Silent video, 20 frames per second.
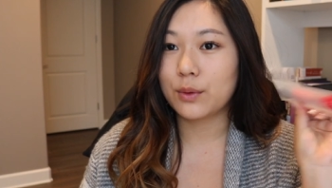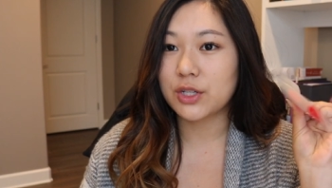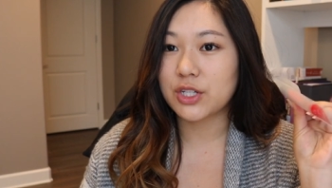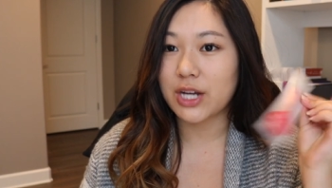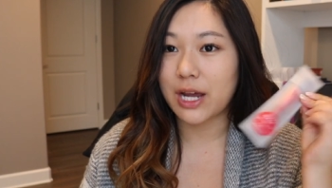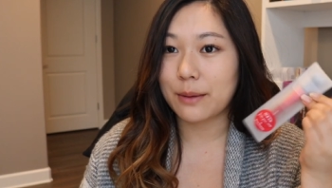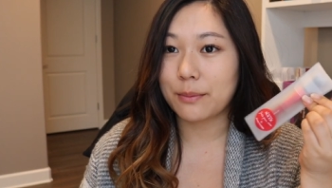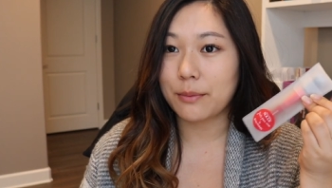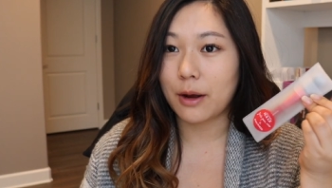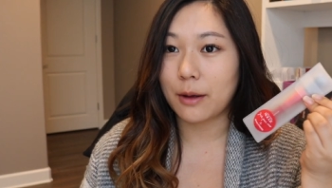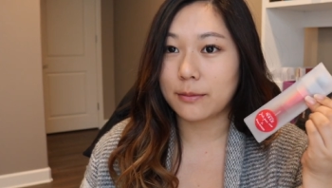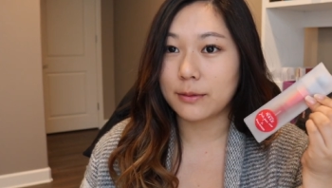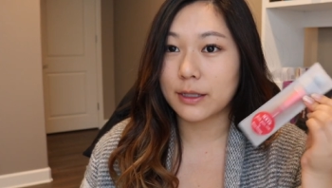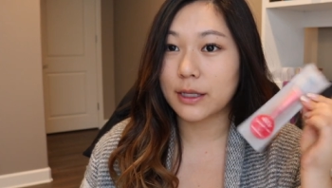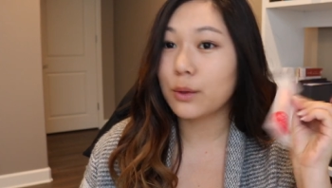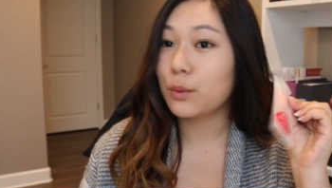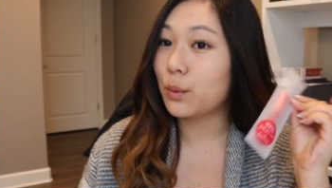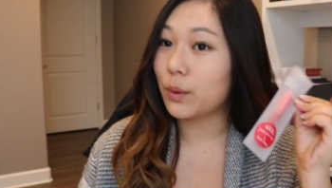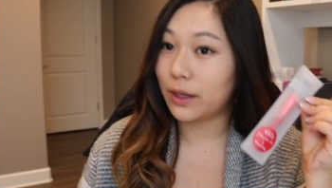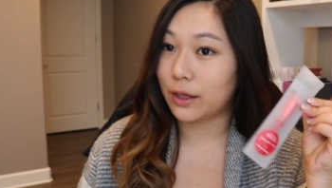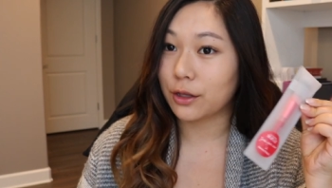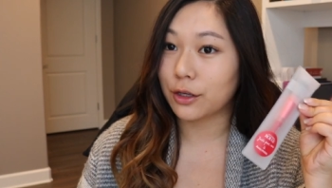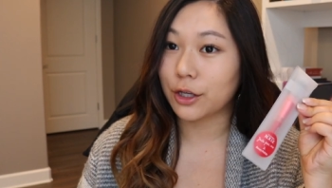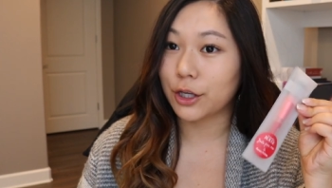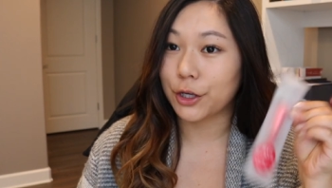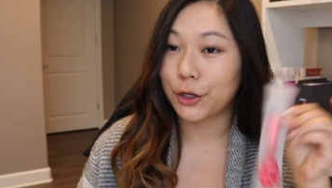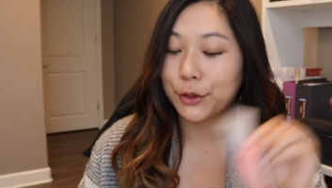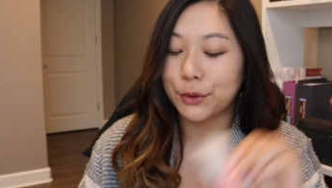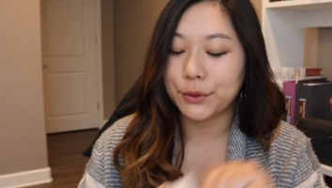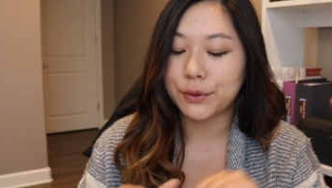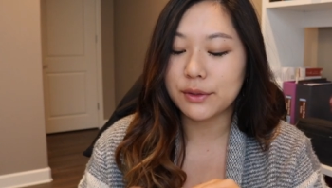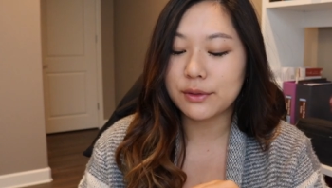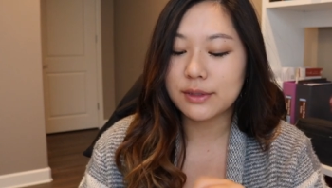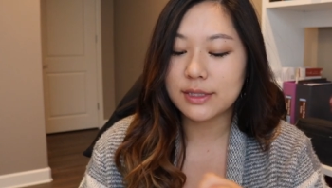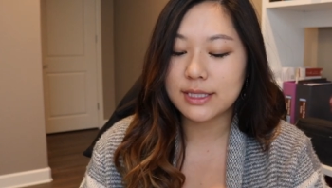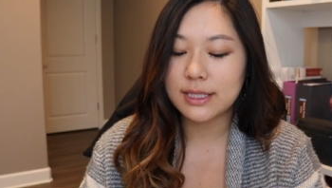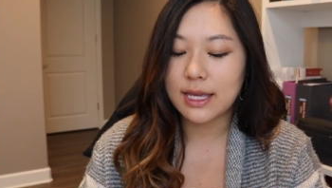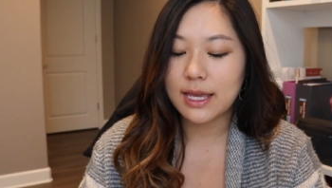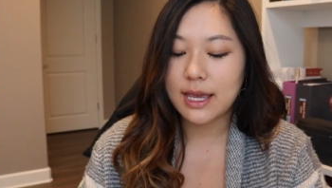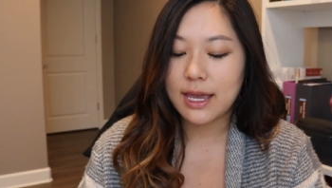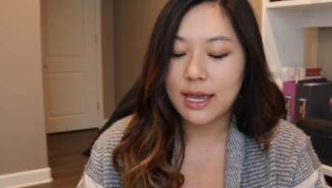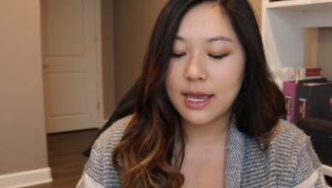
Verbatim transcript: which I probably will use.